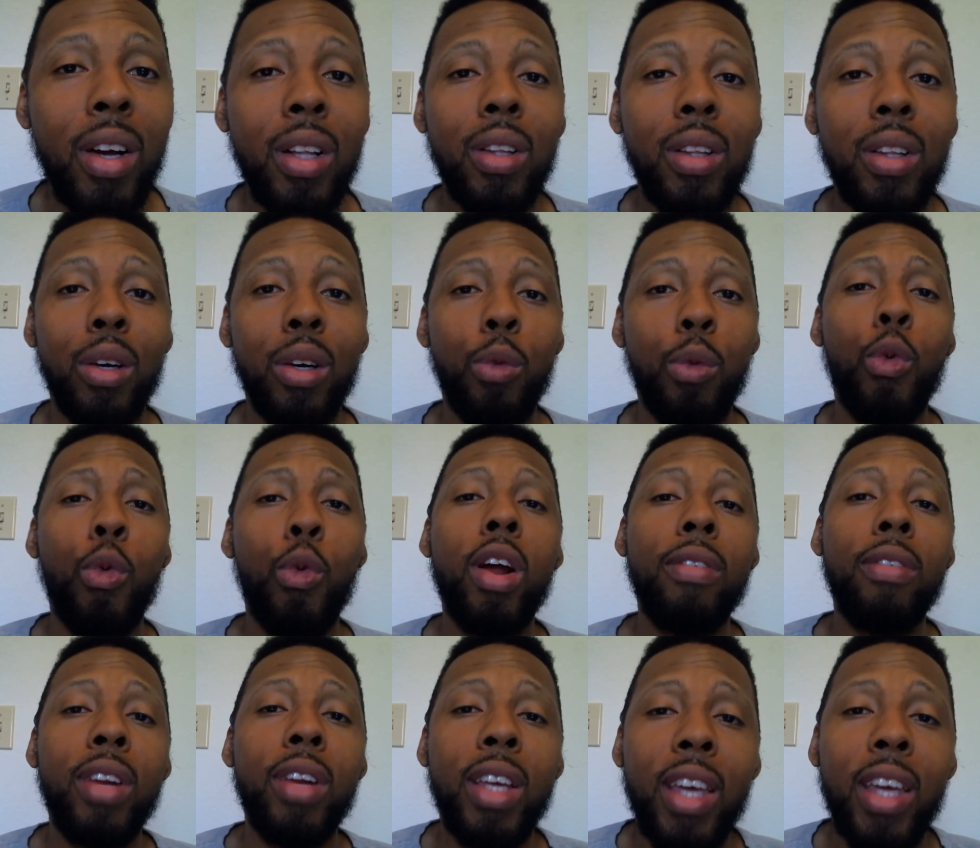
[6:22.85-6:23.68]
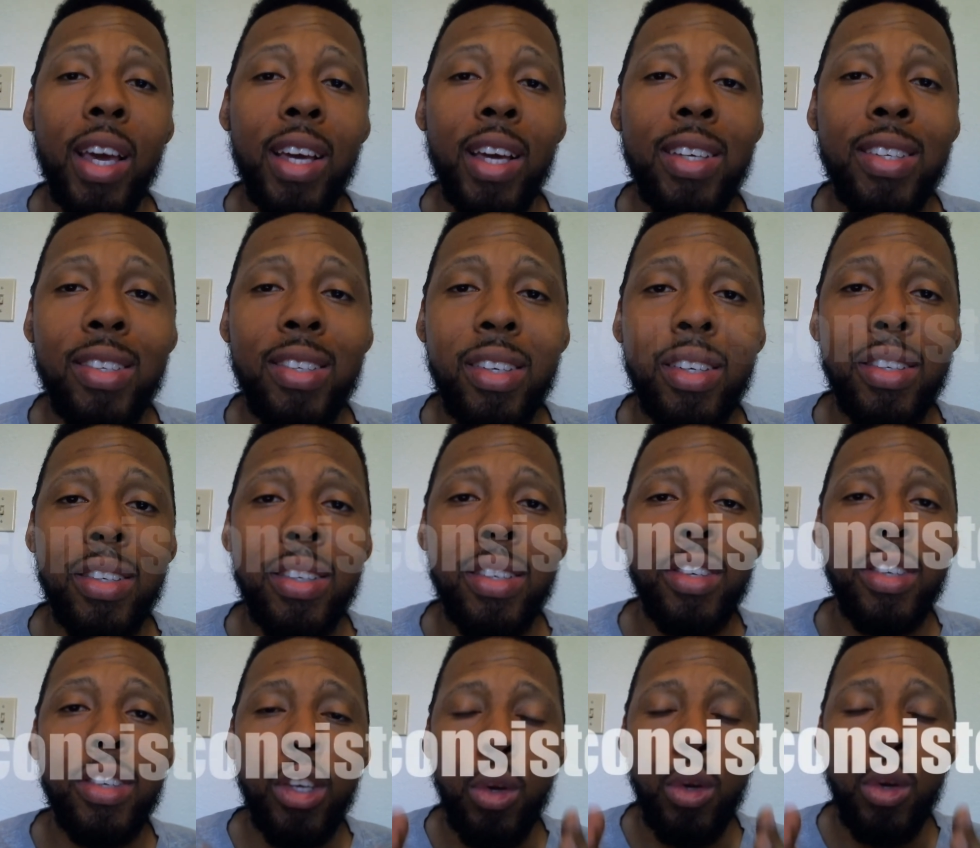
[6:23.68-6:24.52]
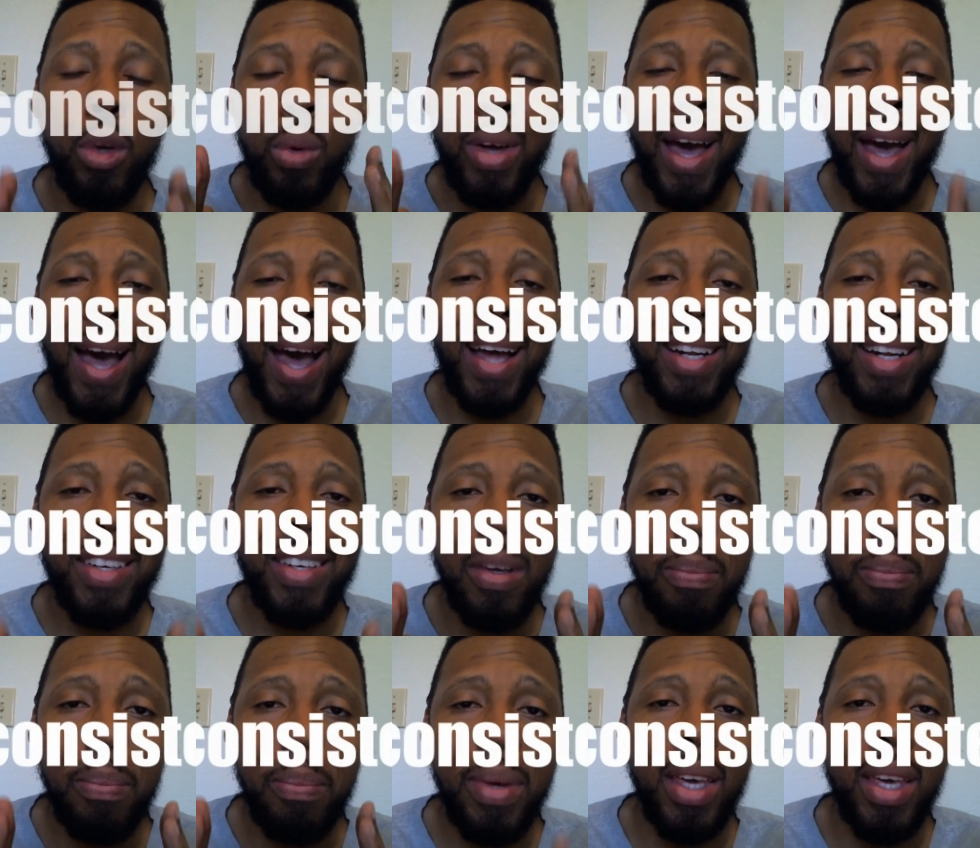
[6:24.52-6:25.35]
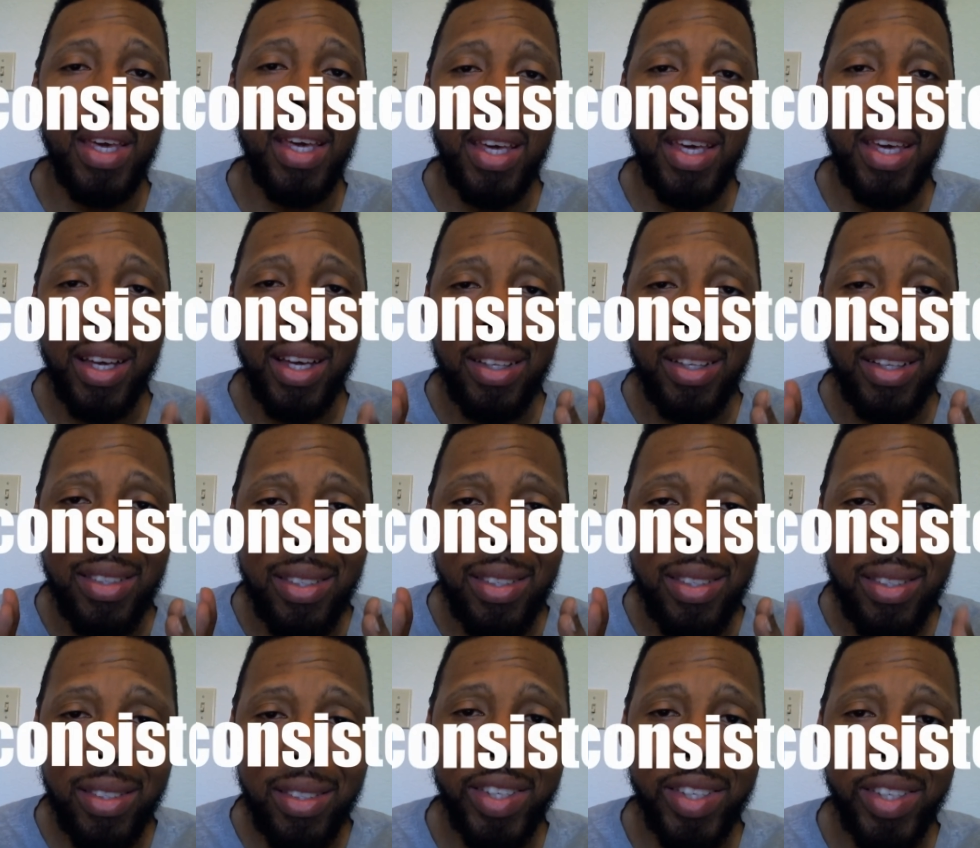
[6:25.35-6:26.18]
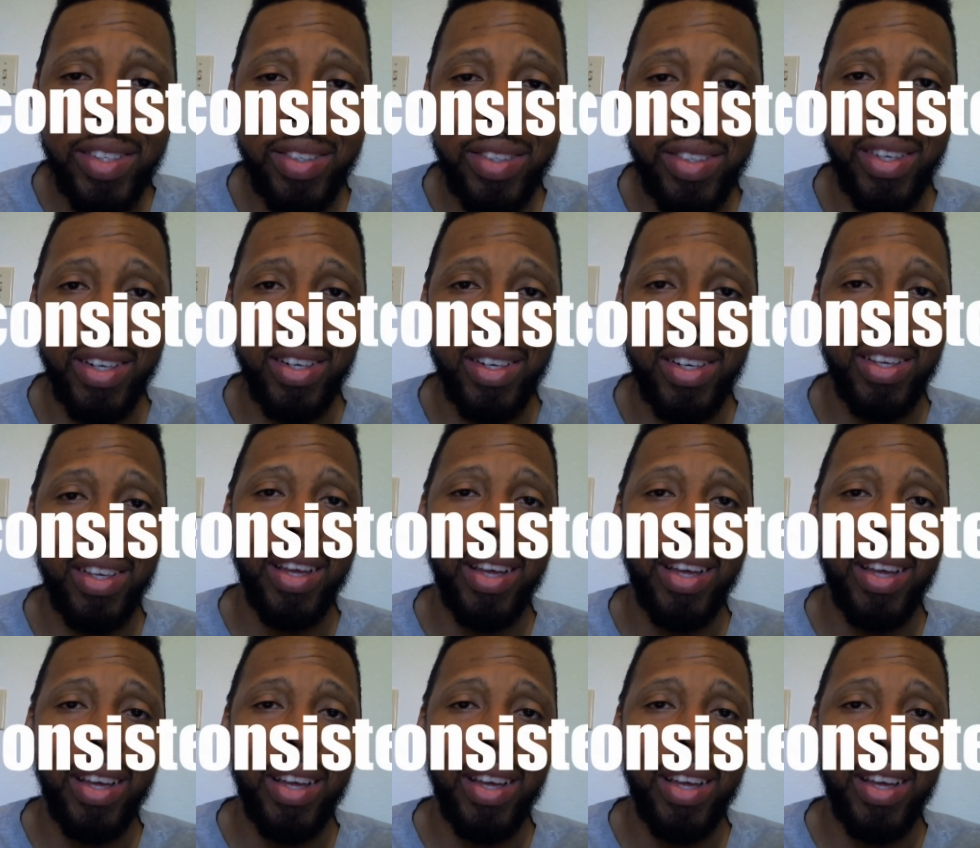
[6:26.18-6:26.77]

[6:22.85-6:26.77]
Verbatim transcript: Look, whatever the case is, you got to be consistent.